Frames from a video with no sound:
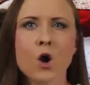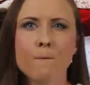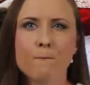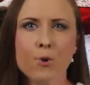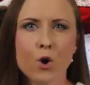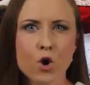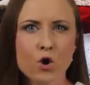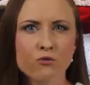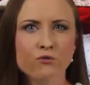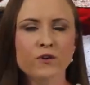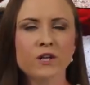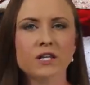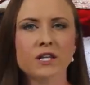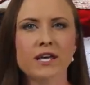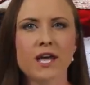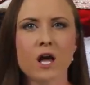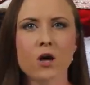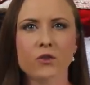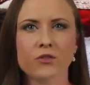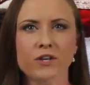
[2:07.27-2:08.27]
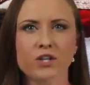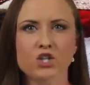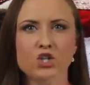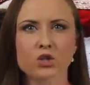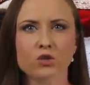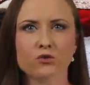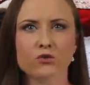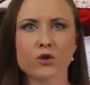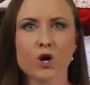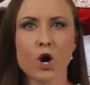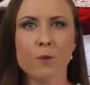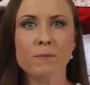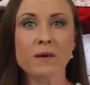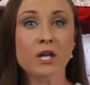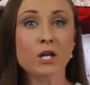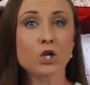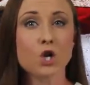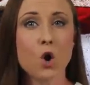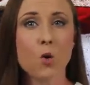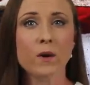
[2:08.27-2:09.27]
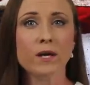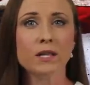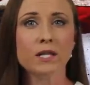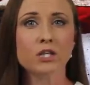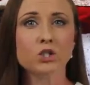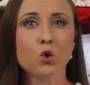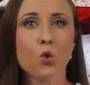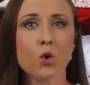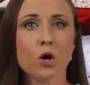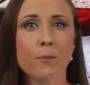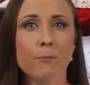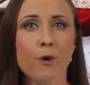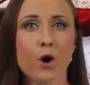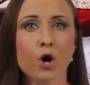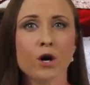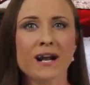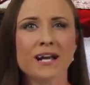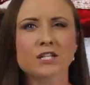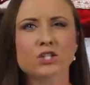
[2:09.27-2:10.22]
perfectly healthy children are being knowingly torn apart